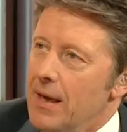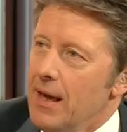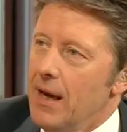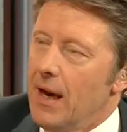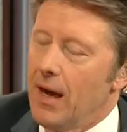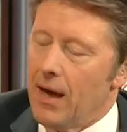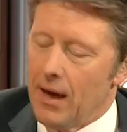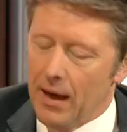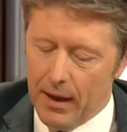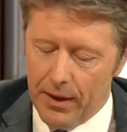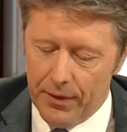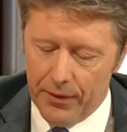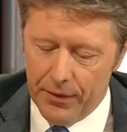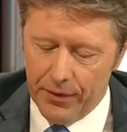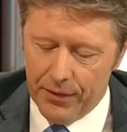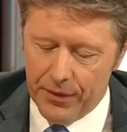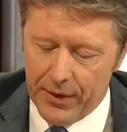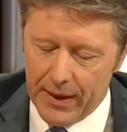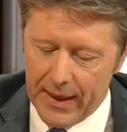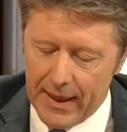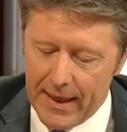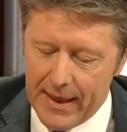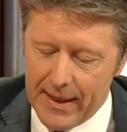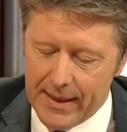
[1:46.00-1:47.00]

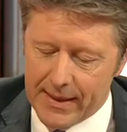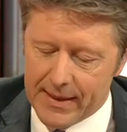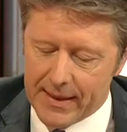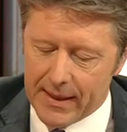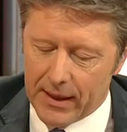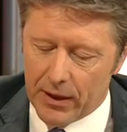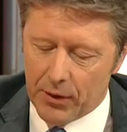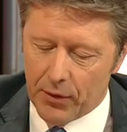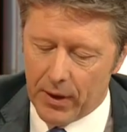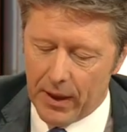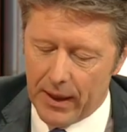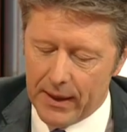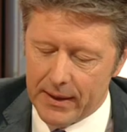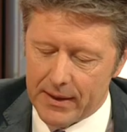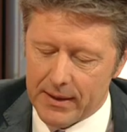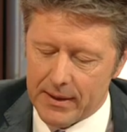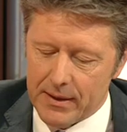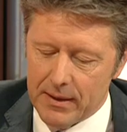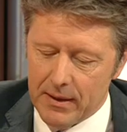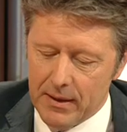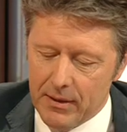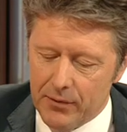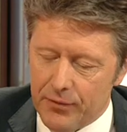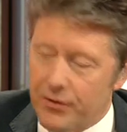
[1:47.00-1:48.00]
the
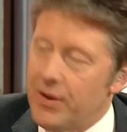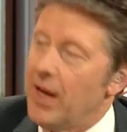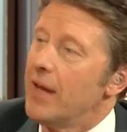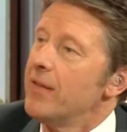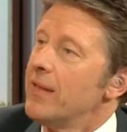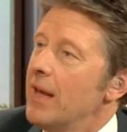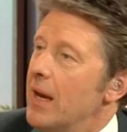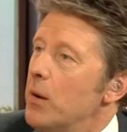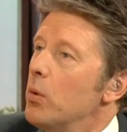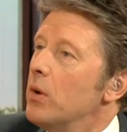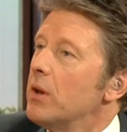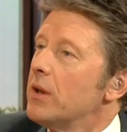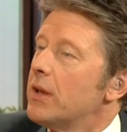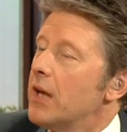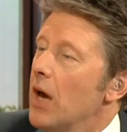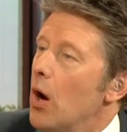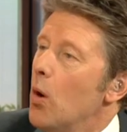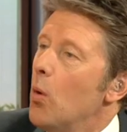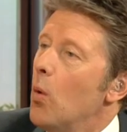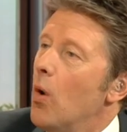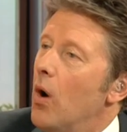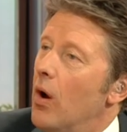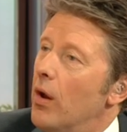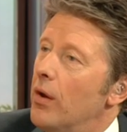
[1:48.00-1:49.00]
e-cigarettes, then they will
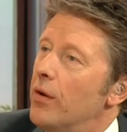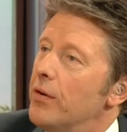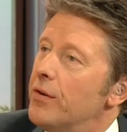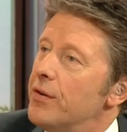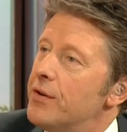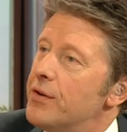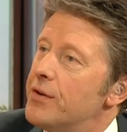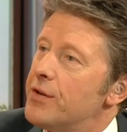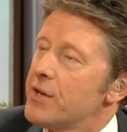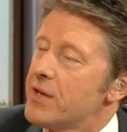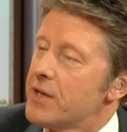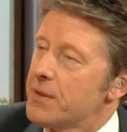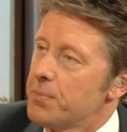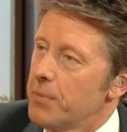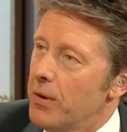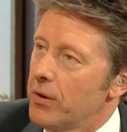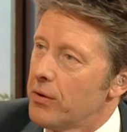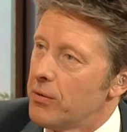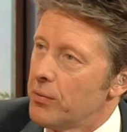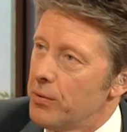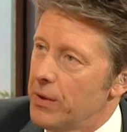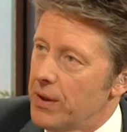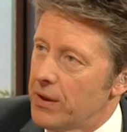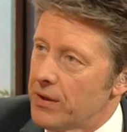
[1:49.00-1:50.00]
go on to
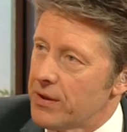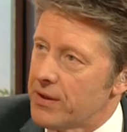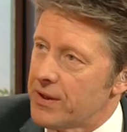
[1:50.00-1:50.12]
smoke real